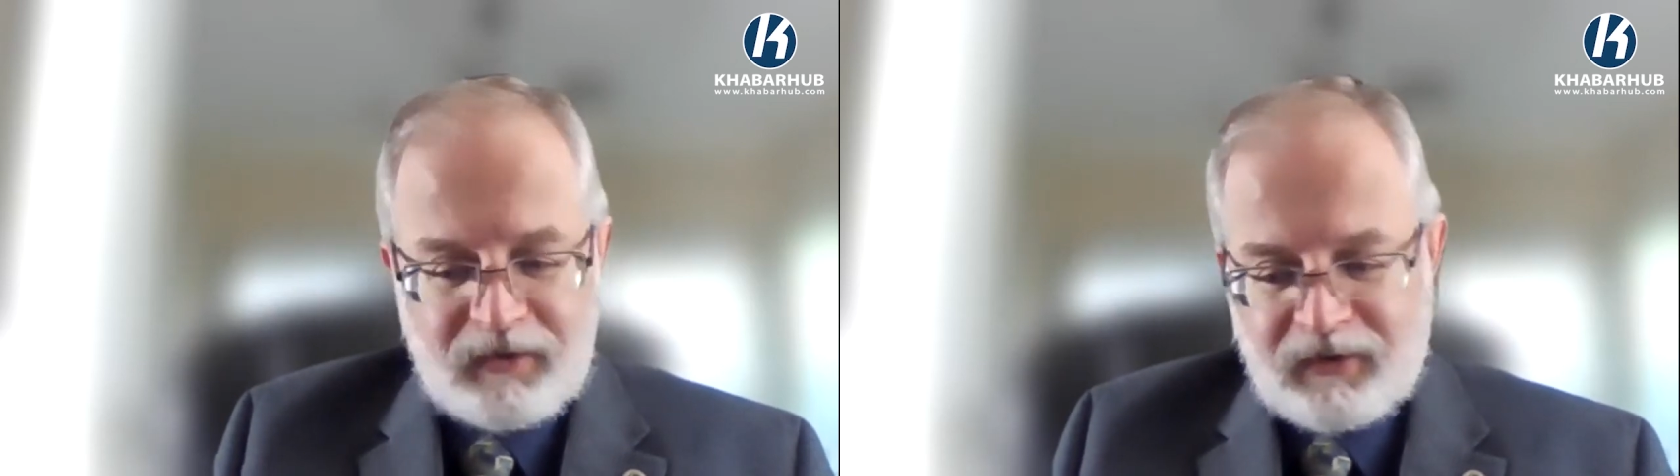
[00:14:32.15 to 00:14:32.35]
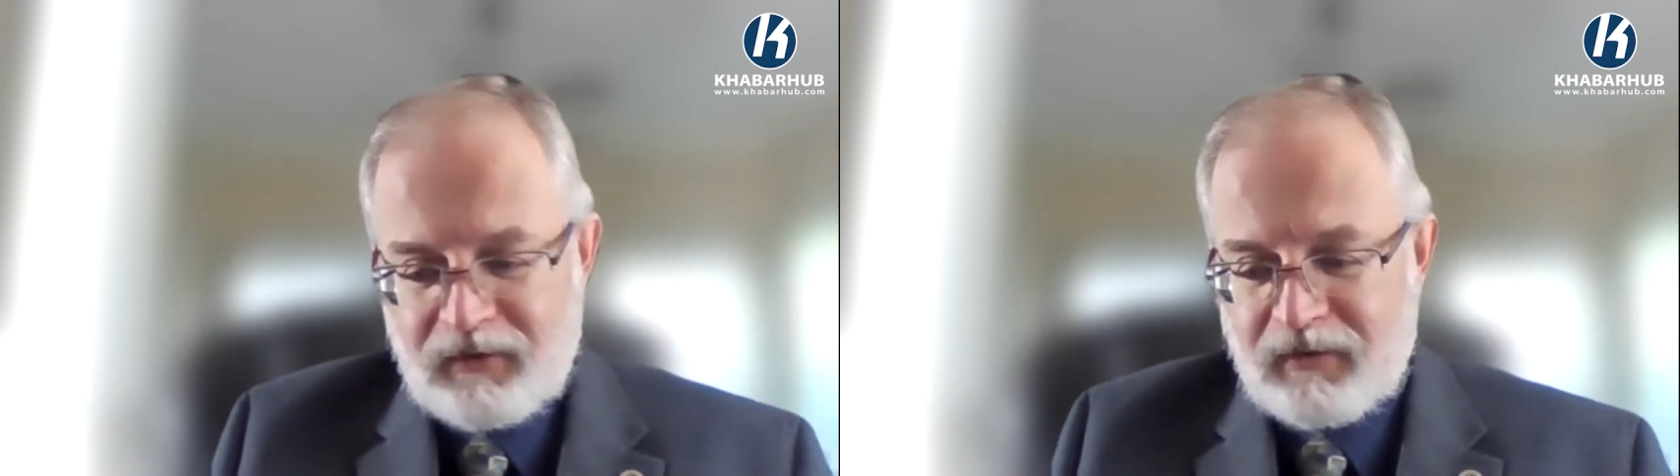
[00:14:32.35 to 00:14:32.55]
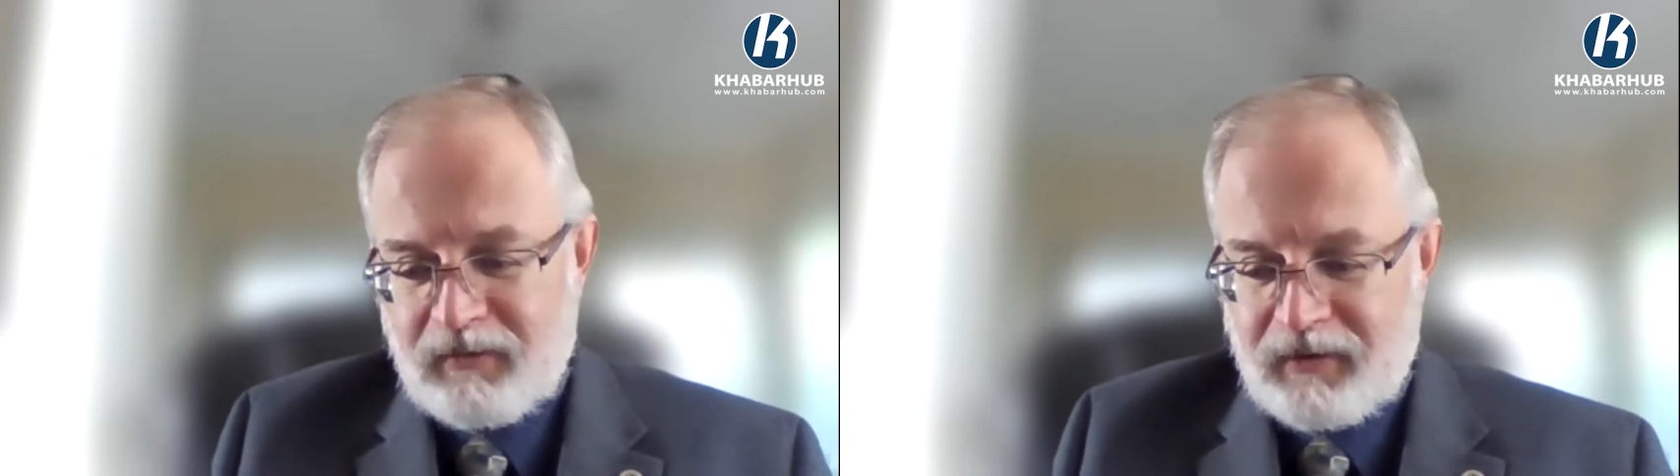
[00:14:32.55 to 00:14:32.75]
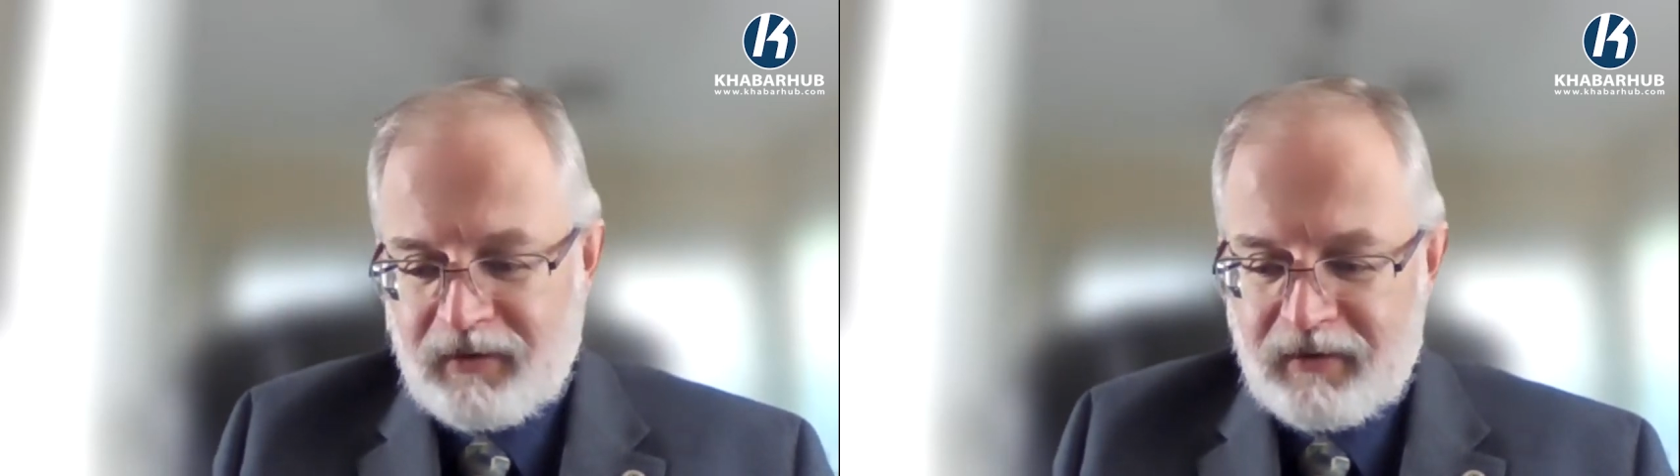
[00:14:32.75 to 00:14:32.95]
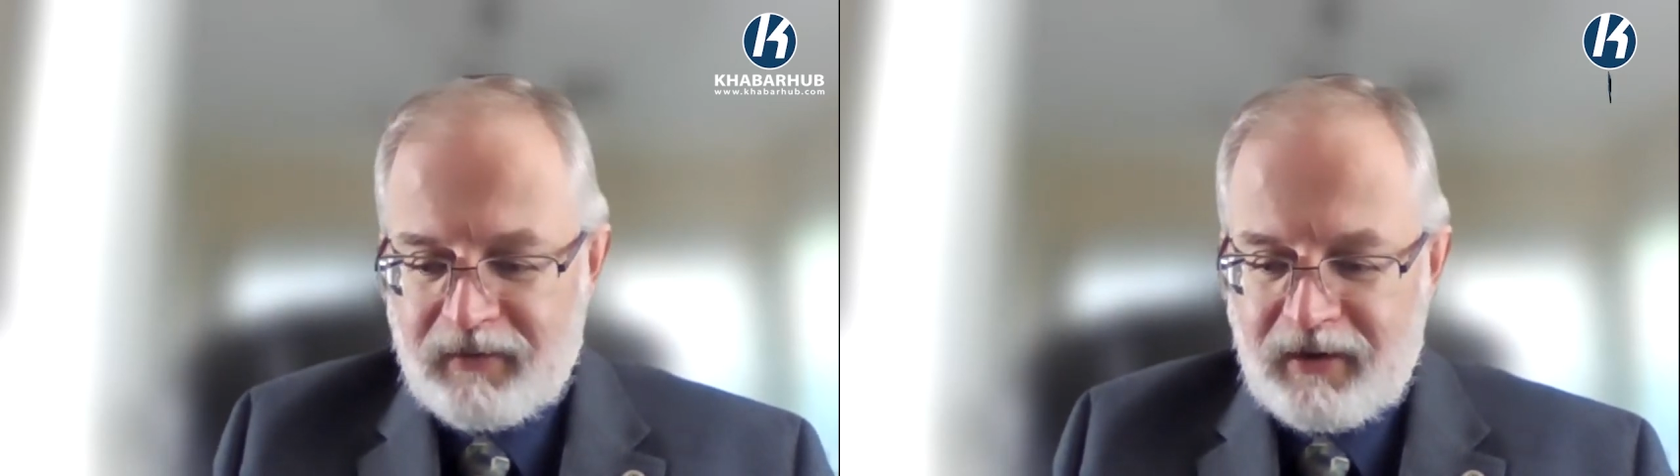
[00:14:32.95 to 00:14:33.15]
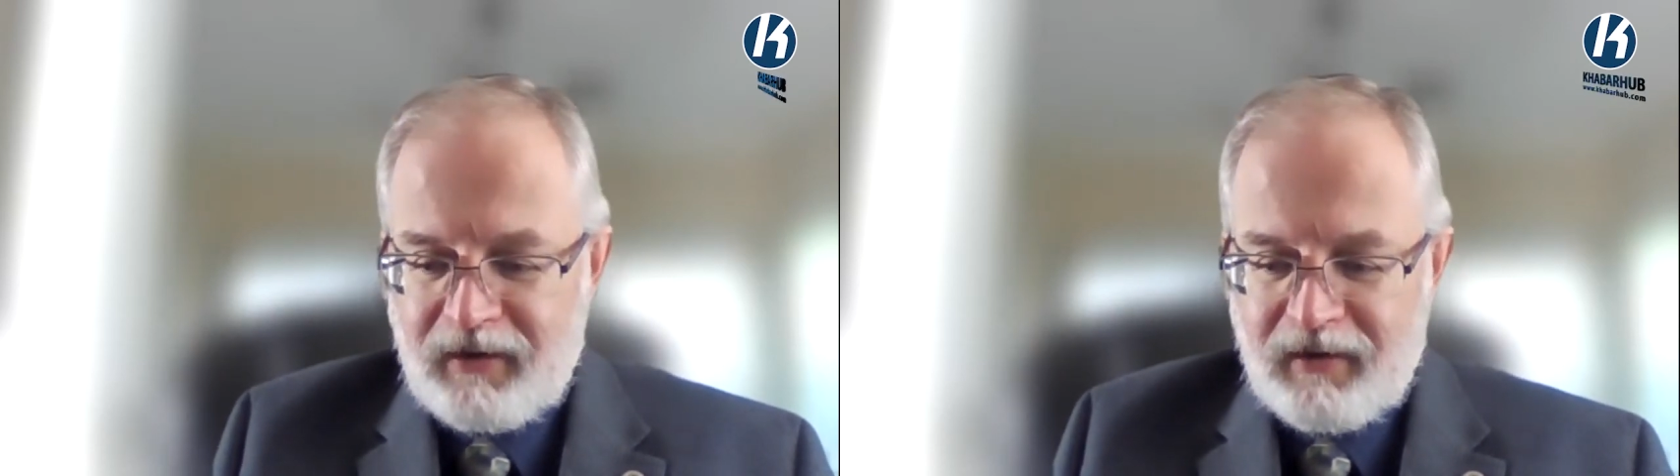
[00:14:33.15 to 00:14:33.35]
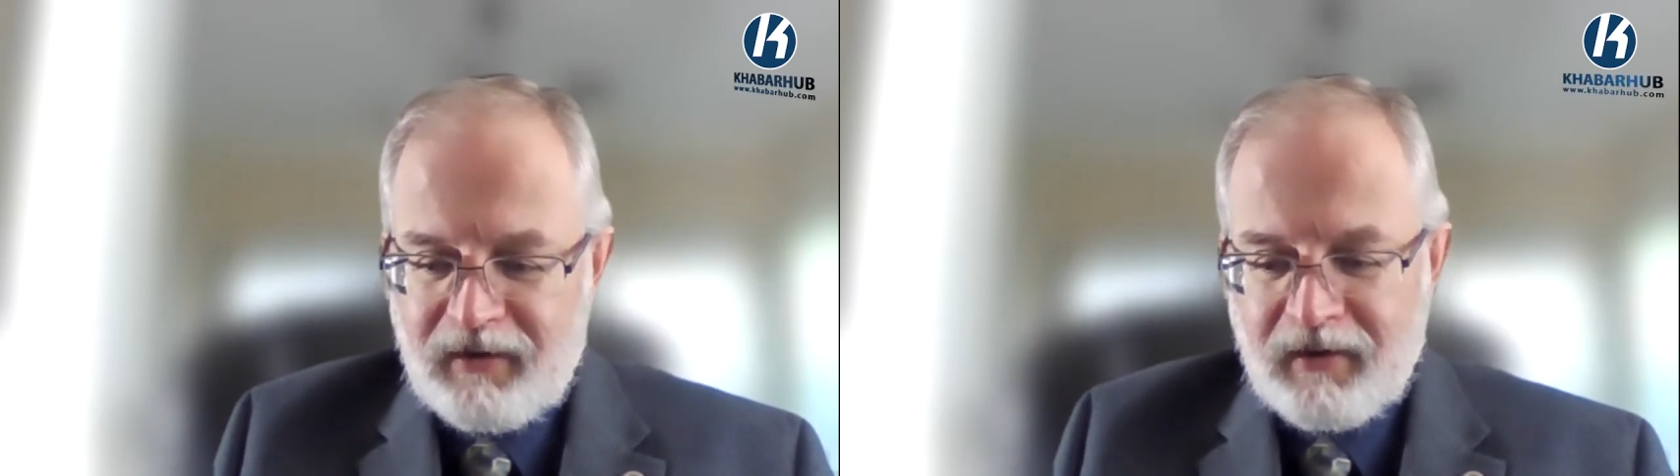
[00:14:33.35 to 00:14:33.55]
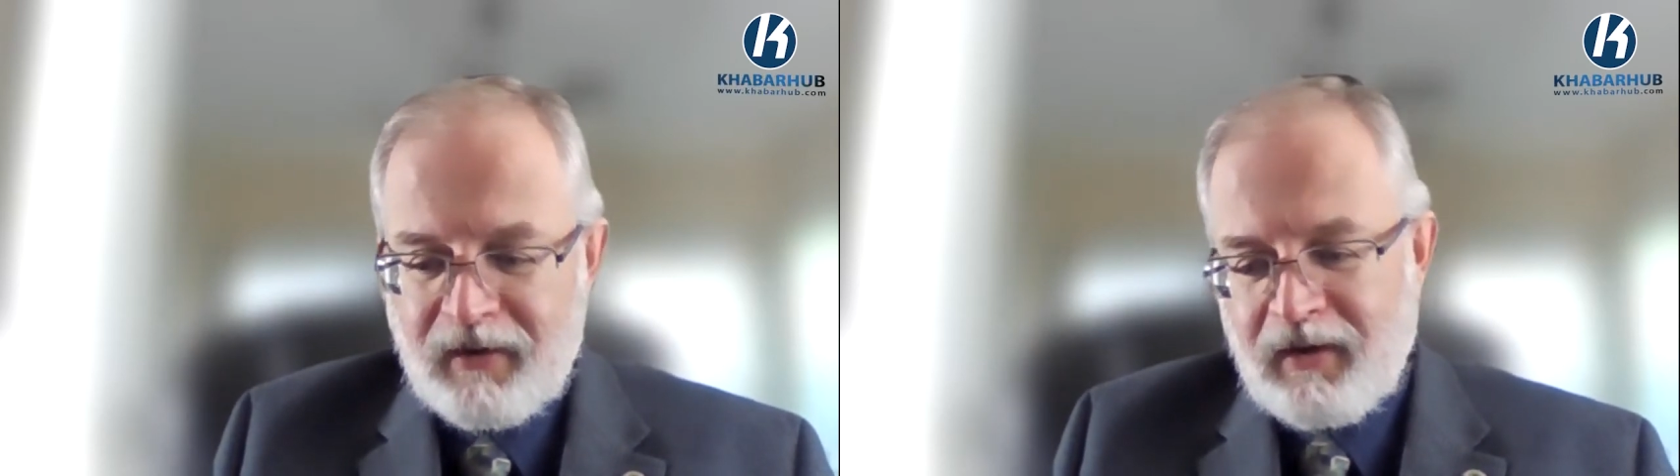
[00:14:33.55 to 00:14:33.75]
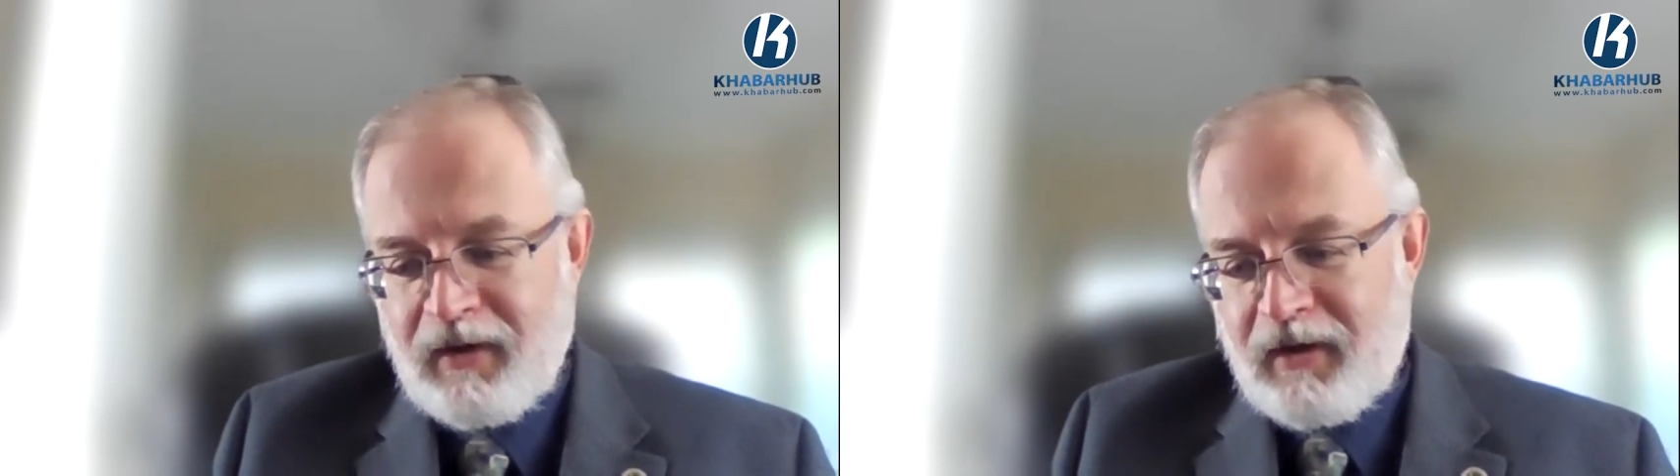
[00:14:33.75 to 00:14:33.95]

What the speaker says: issues that we're dealing with here.